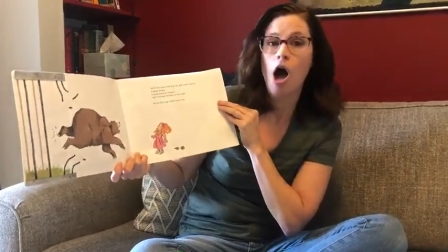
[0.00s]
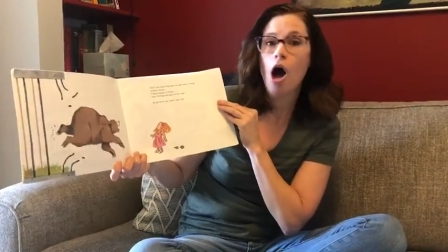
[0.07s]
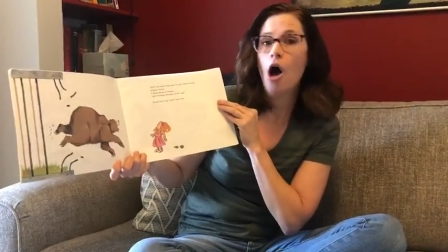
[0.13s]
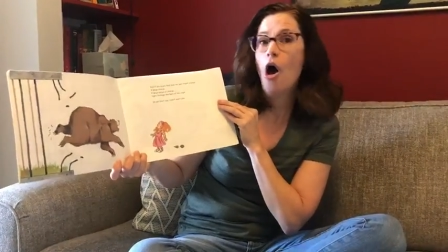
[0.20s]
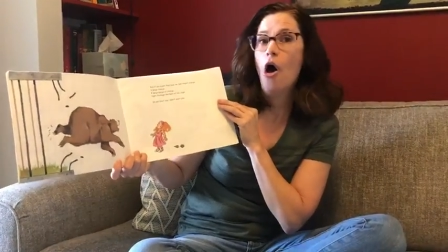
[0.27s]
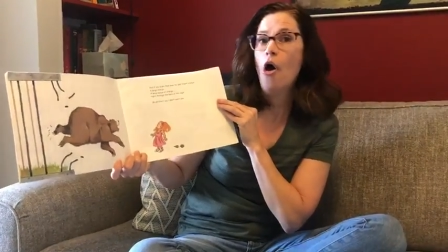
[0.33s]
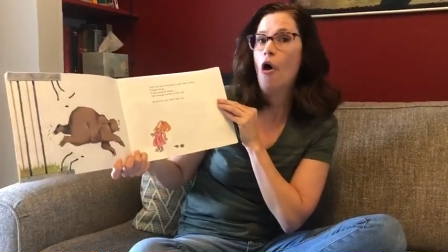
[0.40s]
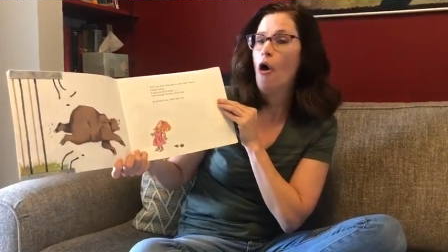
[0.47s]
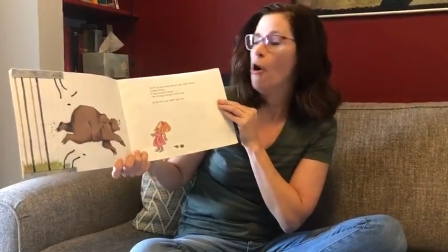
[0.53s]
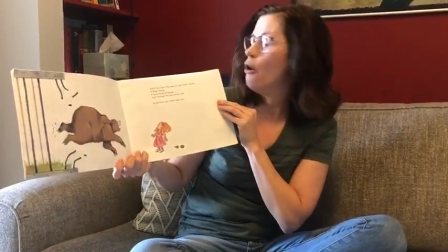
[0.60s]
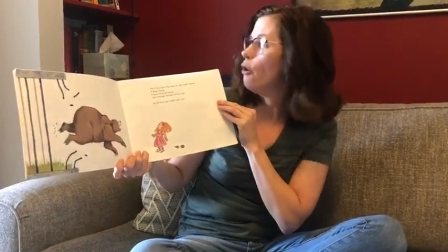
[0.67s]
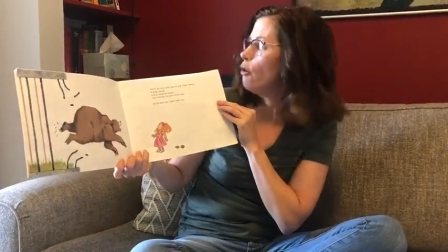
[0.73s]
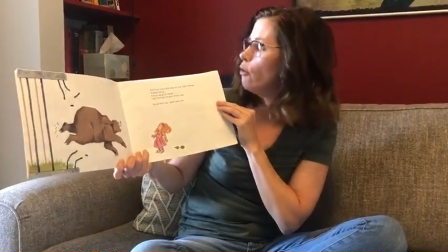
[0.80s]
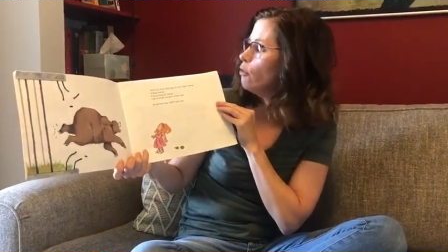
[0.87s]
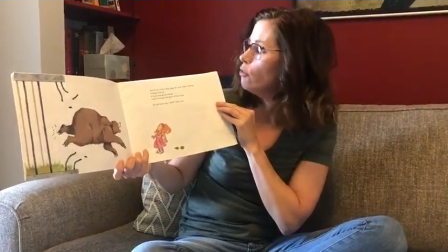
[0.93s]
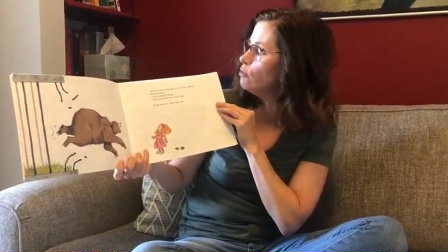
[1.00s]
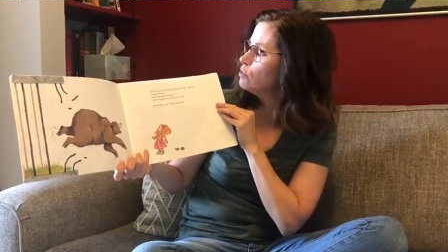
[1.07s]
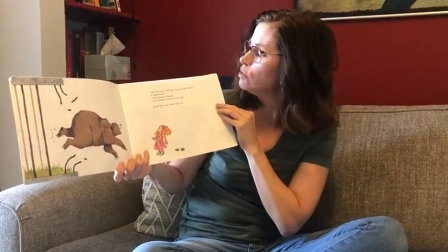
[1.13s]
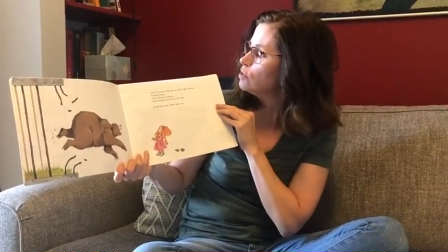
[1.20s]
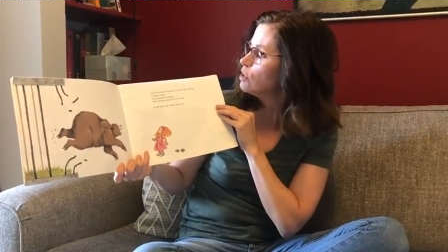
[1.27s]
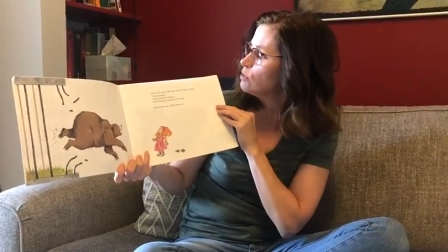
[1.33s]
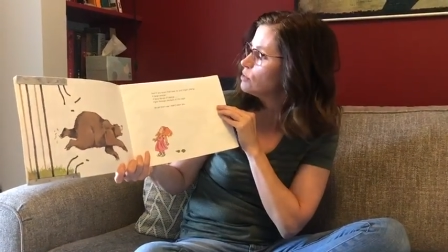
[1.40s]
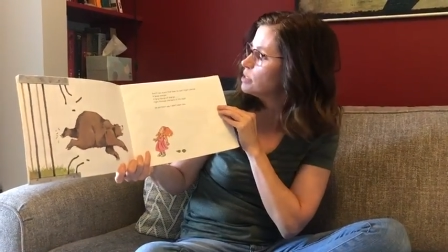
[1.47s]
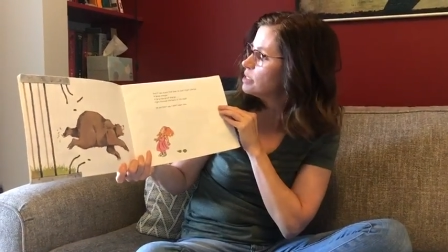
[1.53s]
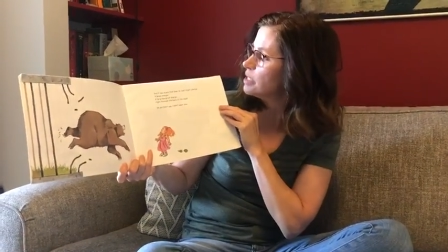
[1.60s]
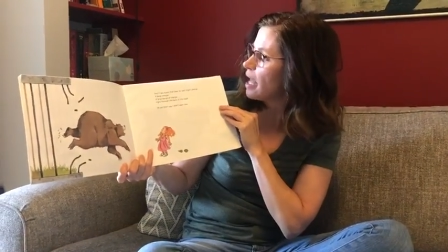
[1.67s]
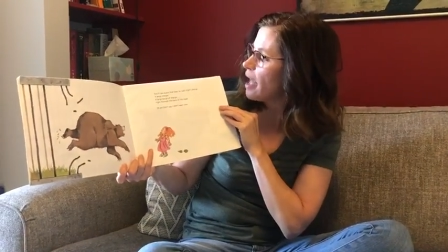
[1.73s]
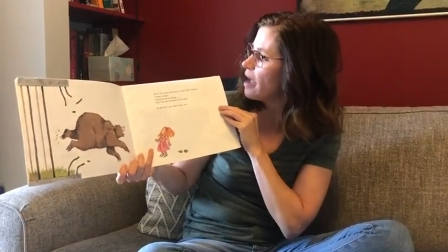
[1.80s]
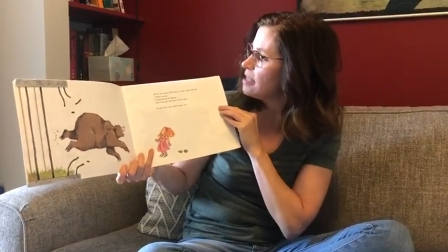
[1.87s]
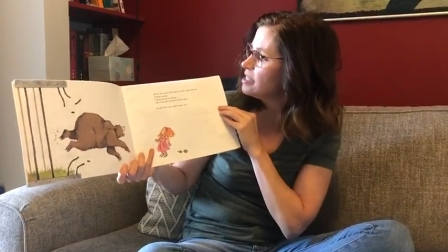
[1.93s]
Uh-oh, don't
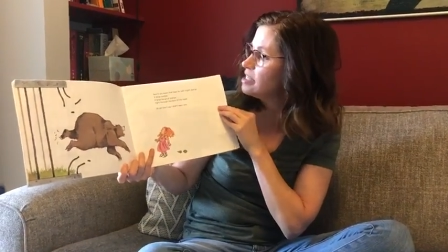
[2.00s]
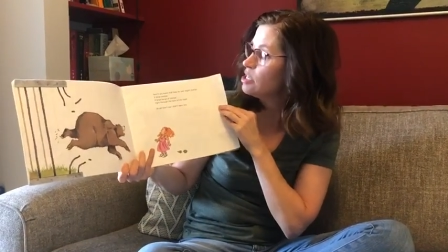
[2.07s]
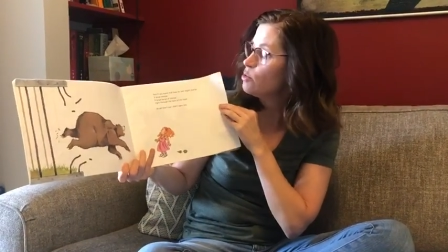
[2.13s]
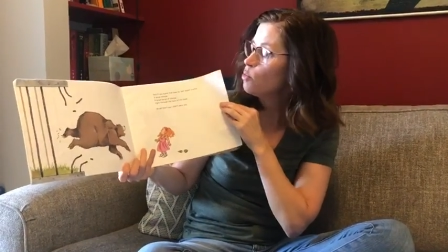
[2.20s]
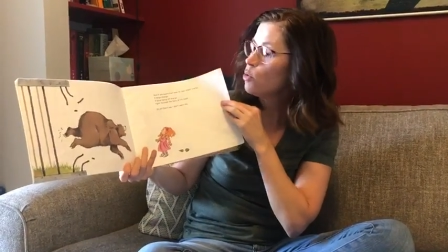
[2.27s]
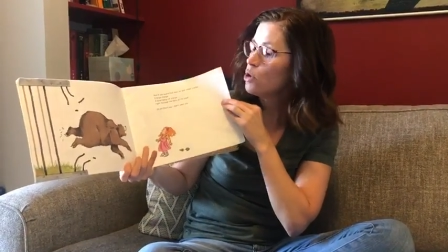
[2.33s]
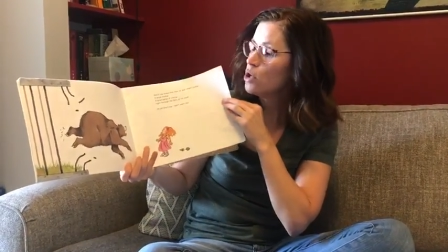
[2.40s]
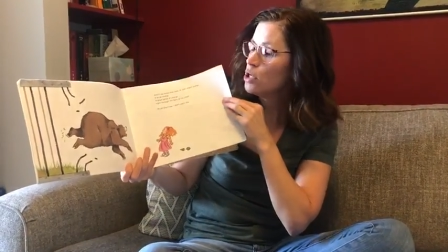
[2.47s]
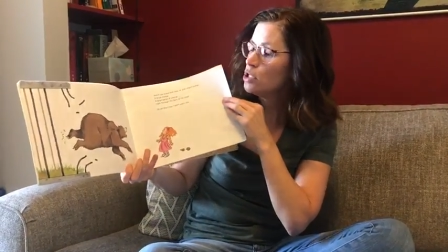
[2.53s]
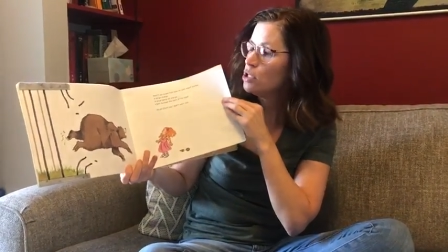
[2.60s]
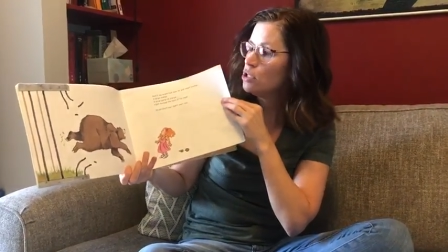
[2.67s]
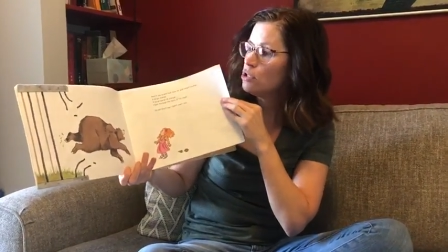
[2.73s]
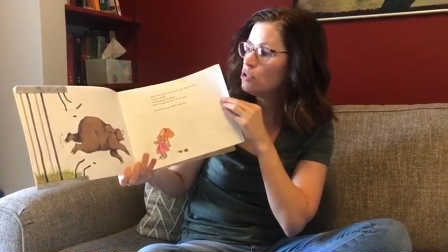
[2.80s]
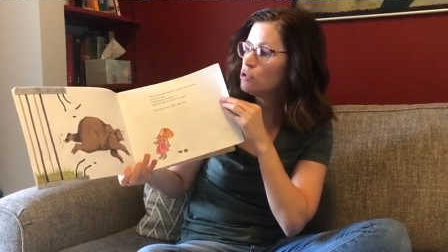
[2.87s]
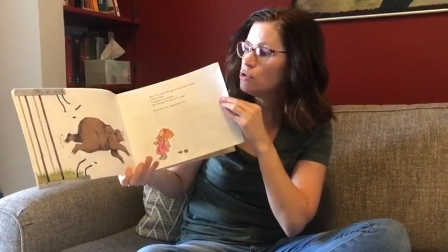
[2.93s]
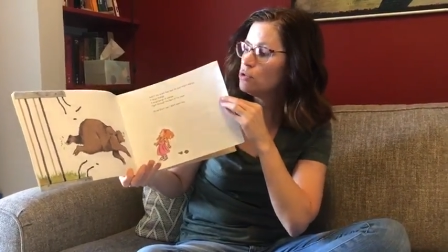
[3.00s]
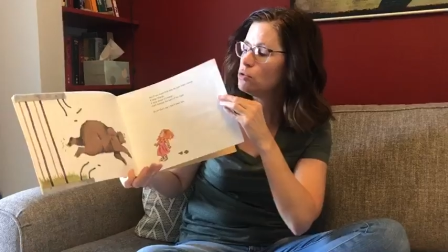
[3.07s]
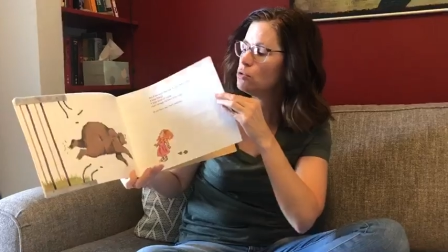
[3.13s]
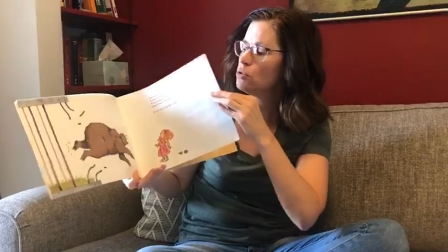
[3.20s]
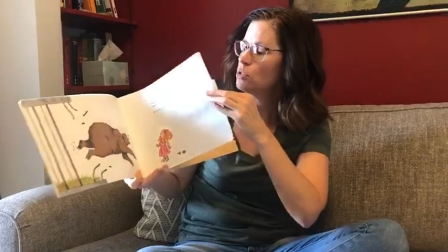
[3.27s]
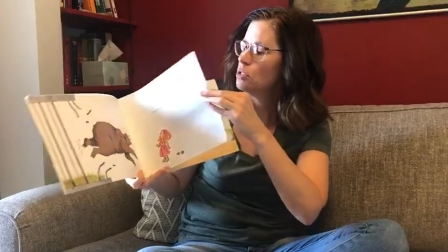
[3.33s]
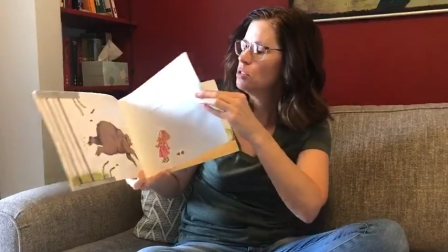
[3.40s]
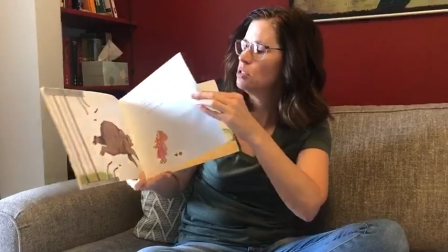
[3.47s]
say I didn't warn you.